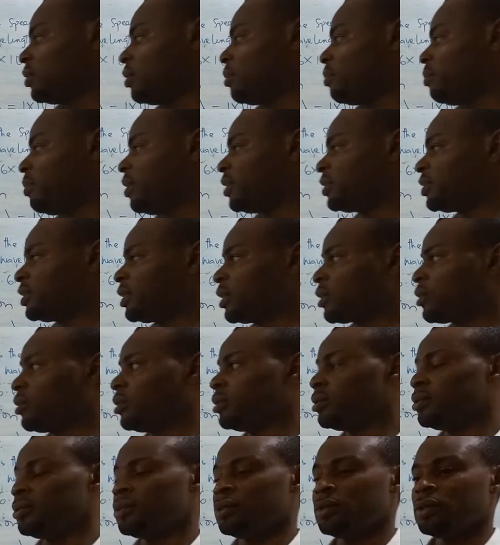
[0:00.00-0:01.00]
per second.
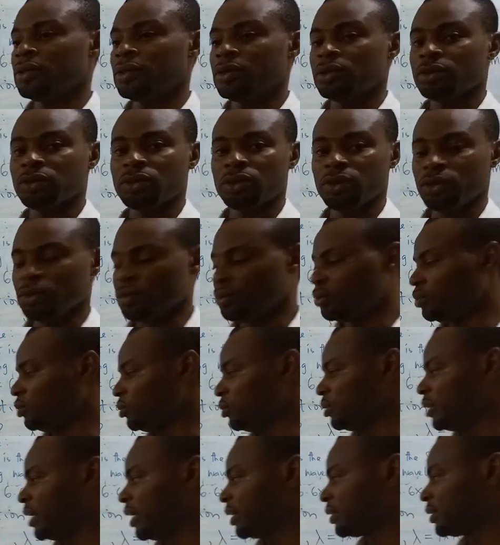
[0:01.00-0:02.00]
So you do
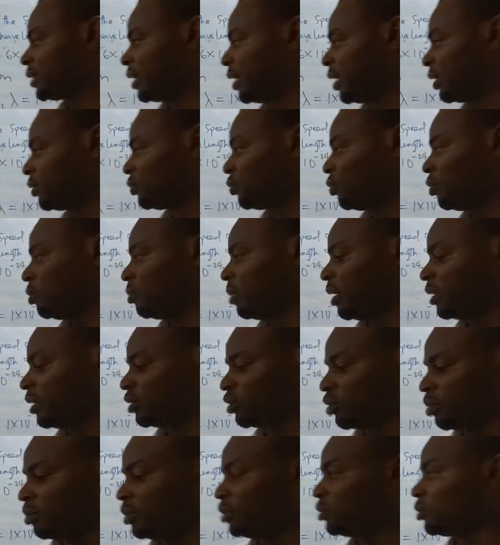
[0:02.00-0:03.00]
that at home and
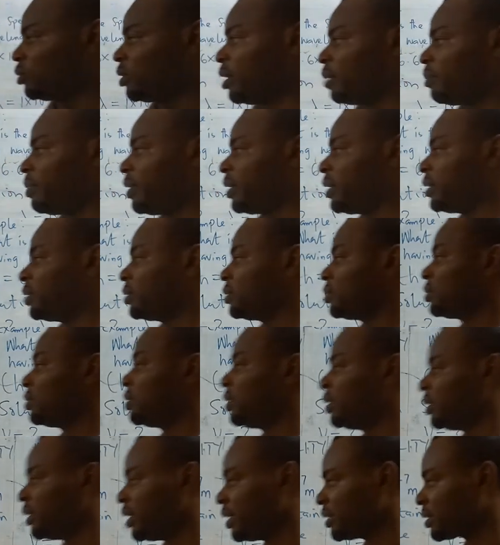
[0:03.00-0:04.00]
submit to your parents. In
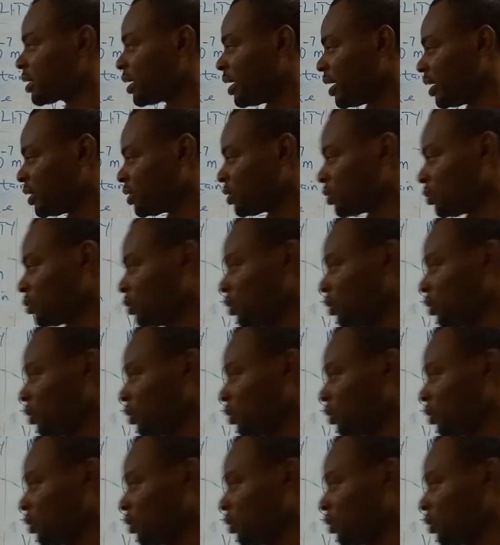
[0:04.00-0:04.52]
next class,